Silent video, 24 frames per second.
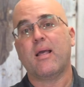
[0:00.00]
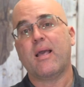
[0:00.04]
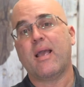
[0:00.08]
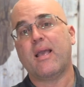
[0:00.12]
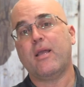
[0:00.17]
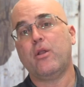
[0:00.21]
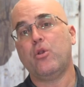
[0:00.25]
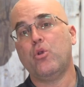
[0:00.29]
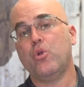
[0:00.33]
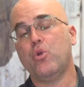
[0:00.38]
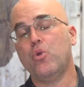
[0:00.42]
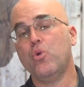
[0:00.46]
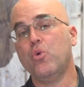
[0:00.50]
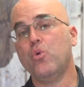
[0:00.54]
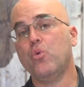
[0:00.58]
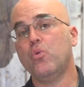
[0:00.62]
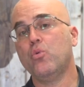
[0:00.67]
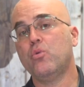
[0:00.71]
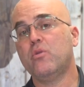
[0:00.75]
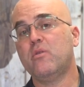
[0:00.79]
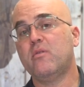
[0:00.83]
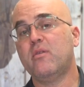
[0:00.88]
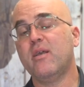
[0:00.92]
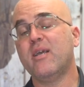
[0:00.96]
a
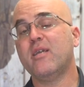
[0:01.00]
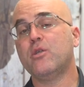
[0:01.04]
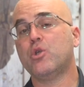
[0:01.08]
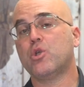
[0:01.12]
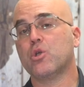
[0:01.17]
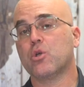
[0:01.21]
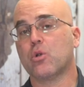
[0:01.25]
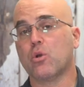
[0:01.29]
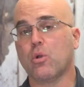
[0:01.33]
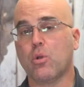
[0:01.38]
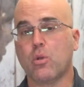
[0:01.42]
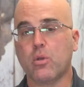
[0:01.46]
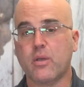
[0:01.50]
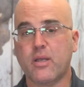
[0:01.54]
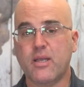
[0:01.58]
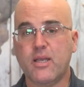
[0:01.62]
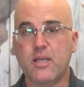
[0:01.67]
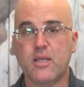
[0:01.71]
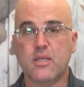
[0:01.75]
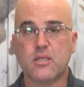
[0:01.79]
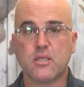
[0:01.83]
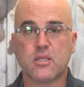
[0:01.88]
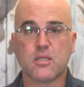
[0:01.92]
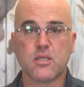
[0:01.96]
new digital
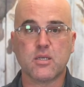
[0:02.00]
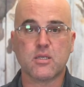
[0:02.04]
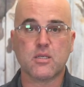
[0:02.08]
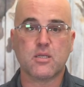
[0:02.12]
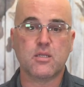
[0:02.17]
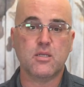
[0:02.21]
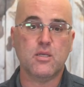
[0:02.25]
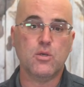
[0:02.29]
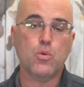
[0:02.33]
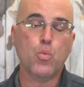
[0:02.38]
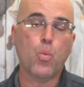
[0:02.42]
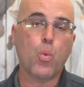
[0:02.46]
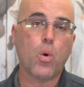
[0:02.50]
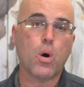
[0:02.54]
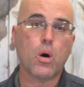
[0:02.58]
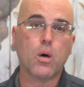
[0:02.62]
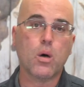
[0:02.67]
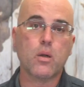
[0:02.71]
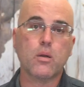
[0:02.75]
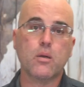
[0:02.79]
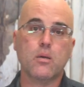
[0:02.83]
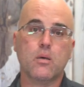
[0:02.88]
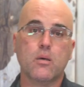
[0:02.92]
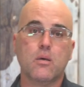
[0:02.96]
E
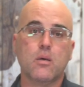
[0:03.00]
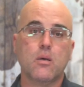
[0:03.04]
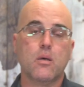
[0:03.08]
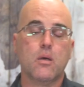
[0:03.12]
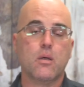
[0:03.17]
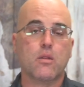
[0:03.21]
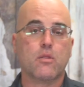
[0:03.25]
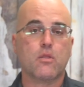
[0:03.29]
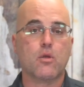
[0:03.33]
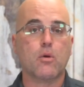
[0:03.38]
sixty-one